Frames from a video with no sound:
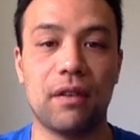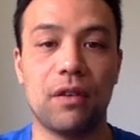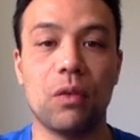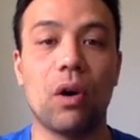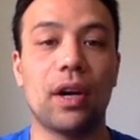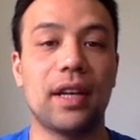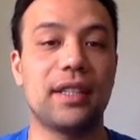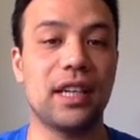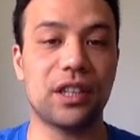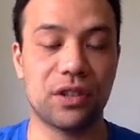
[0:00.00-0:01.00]
If you want
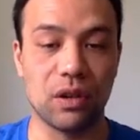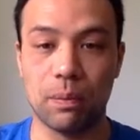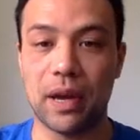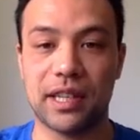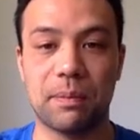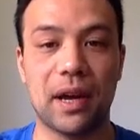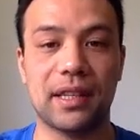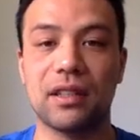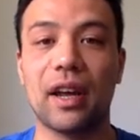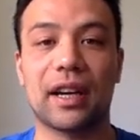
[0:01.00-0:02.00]
additional best
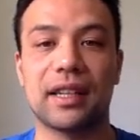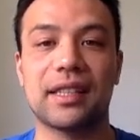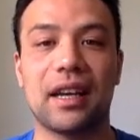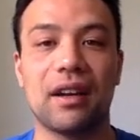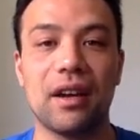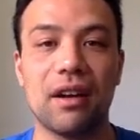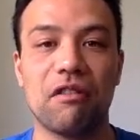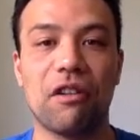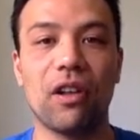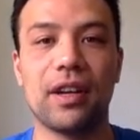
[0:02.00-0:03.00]
bets, like I said,
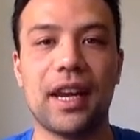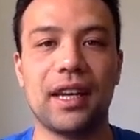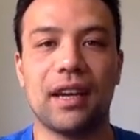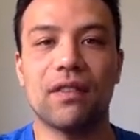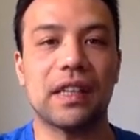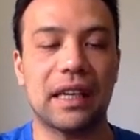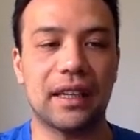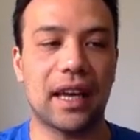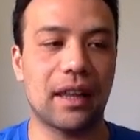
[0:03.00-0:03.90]
follow Netty Given Sunday.